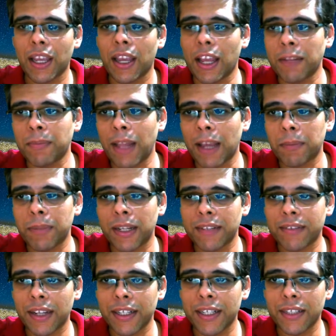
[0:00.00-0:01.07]
And black
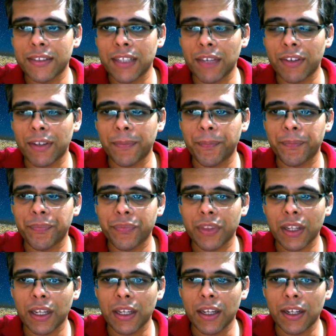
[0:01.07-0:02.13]
plays knight d7,
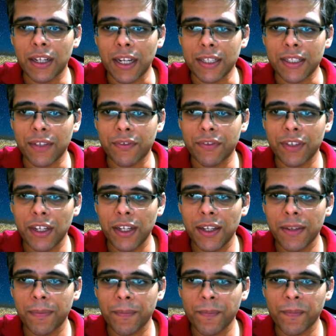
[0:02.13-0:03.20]
knight
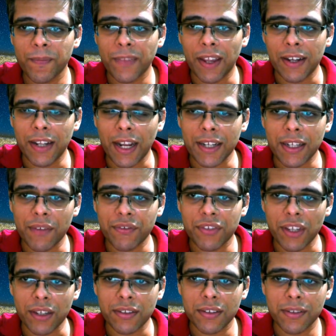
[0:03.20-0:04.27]
f3, and knight
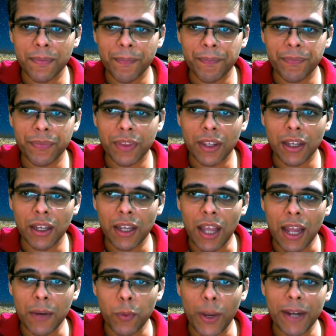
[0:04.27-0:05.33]
f6,
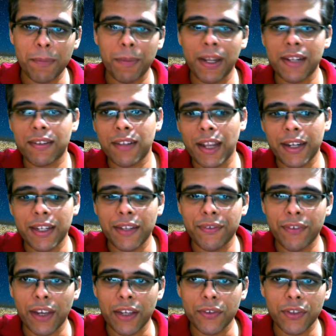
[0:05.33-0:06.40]
and white plays knight
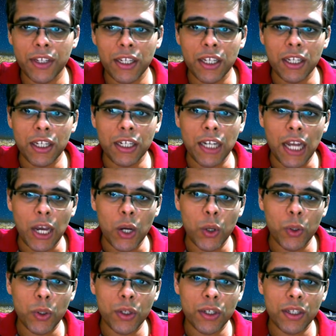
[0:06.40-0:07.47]
e5.
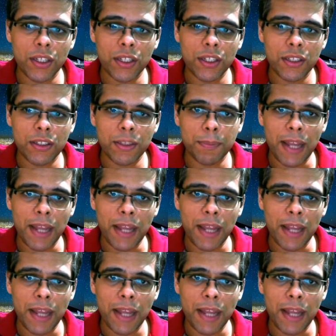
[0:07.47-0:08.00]
Now the